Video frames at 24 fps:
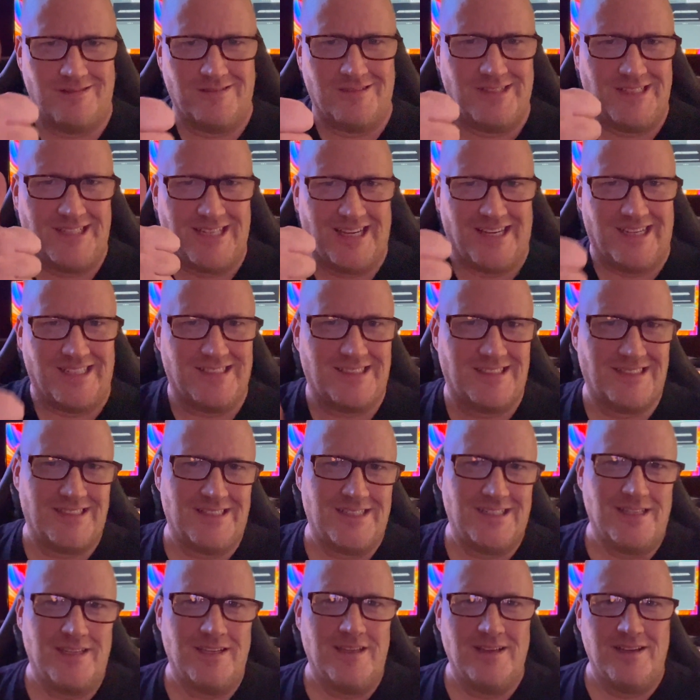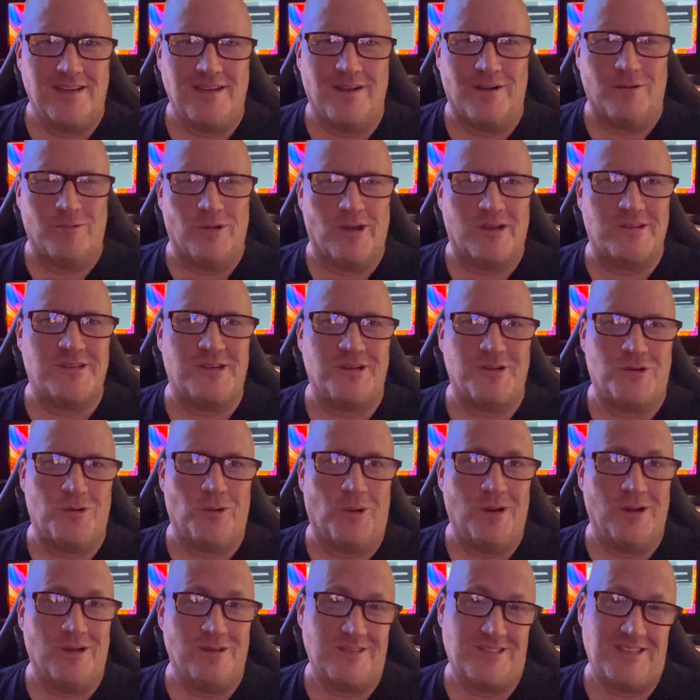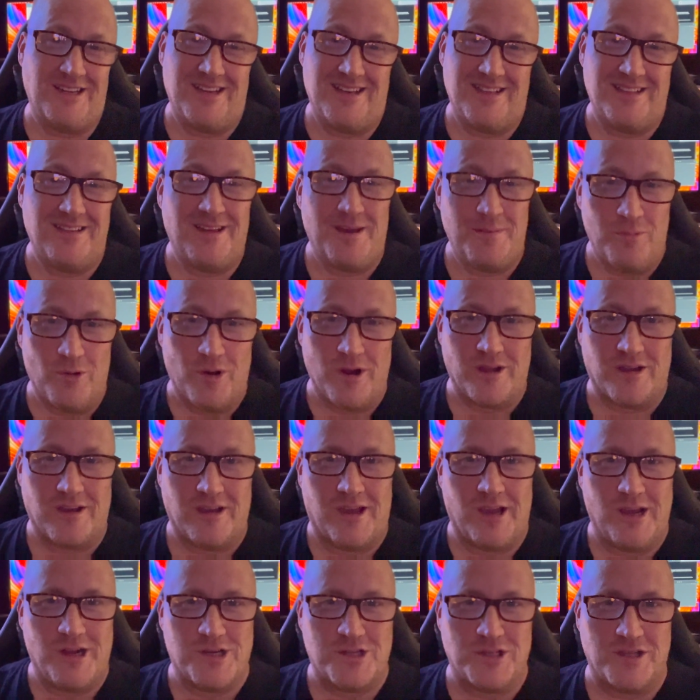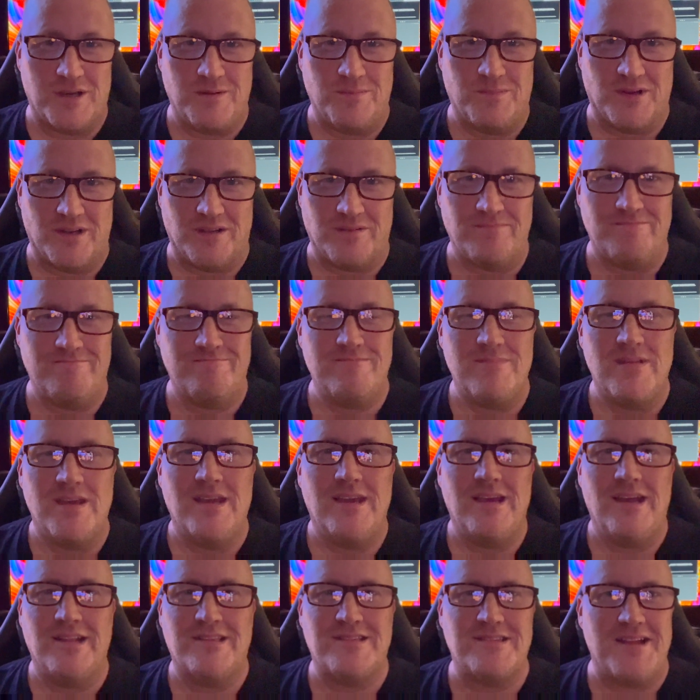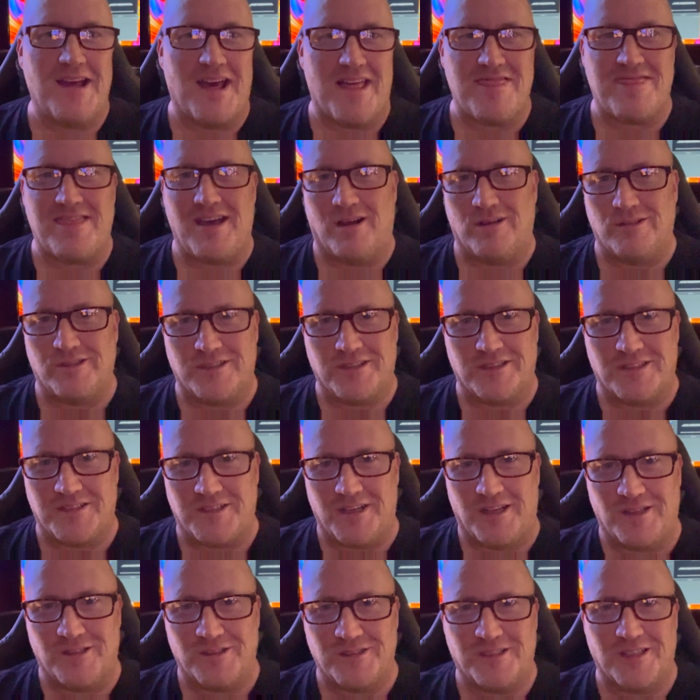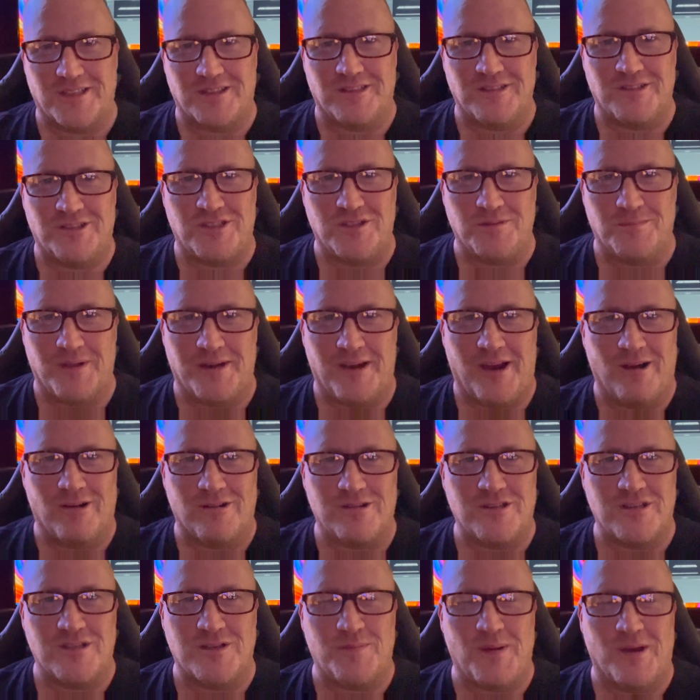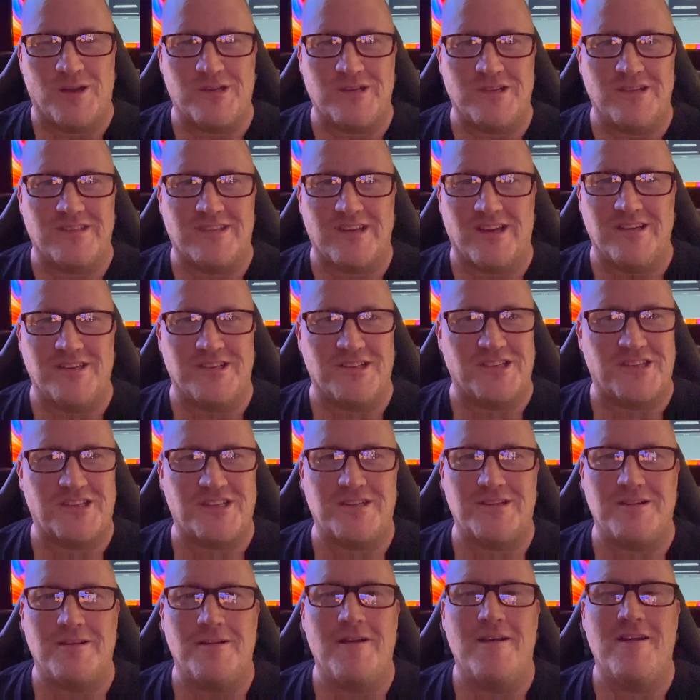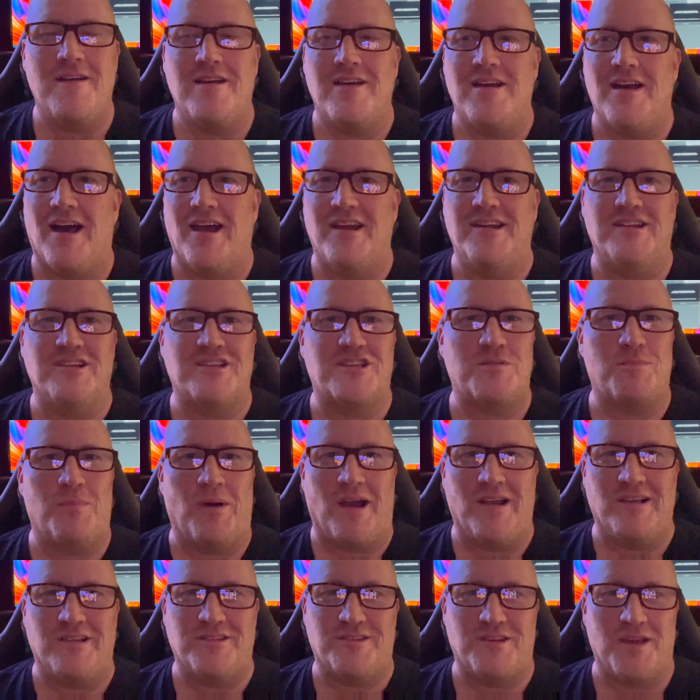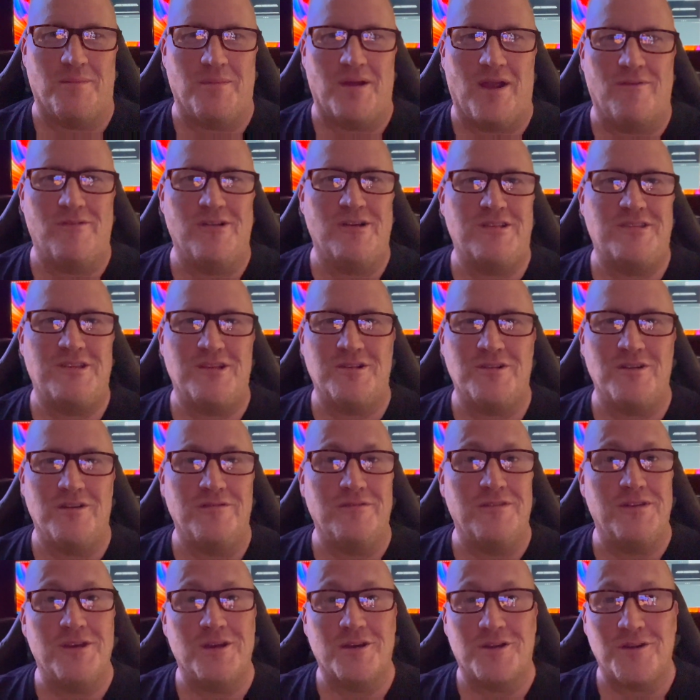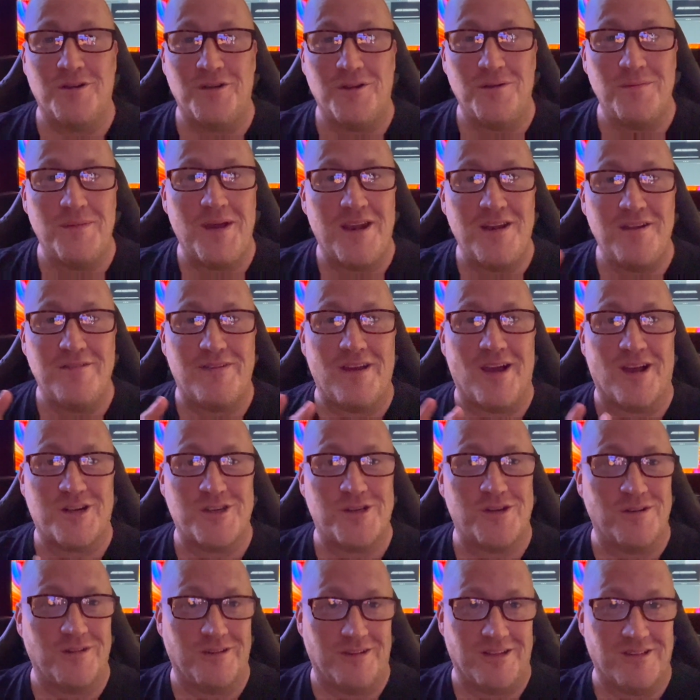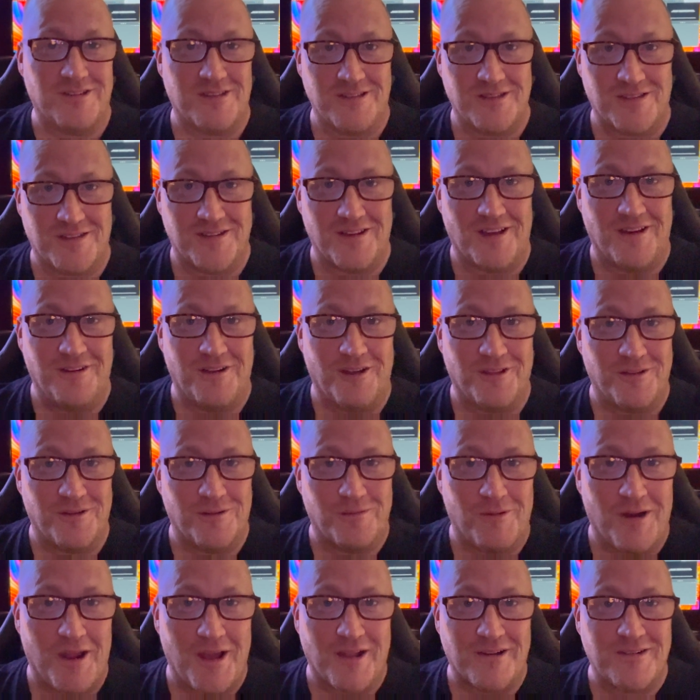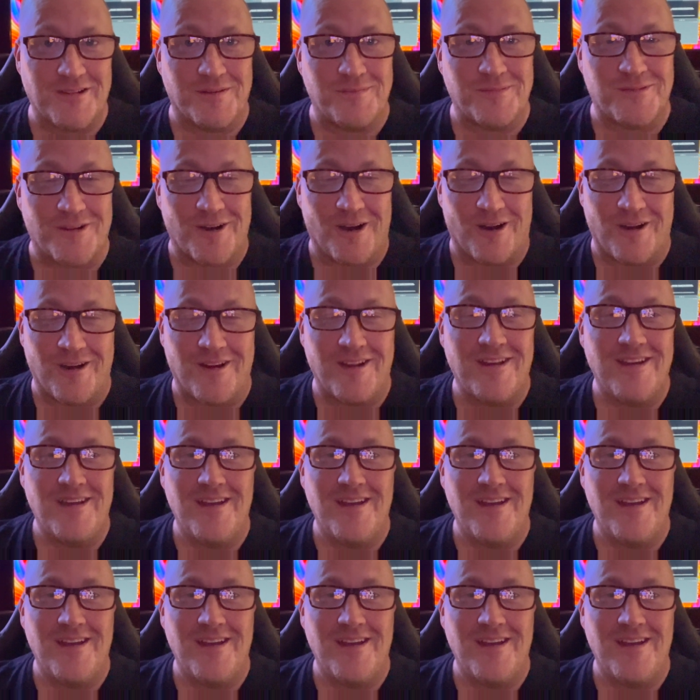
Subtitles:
yes. Rusted coils, yeah, they break occasionally, but it's not thousands of dollars like the stupid air suspensions. I despise them. Every single vehicle manufacturer, and this is another rant, I'm sorry,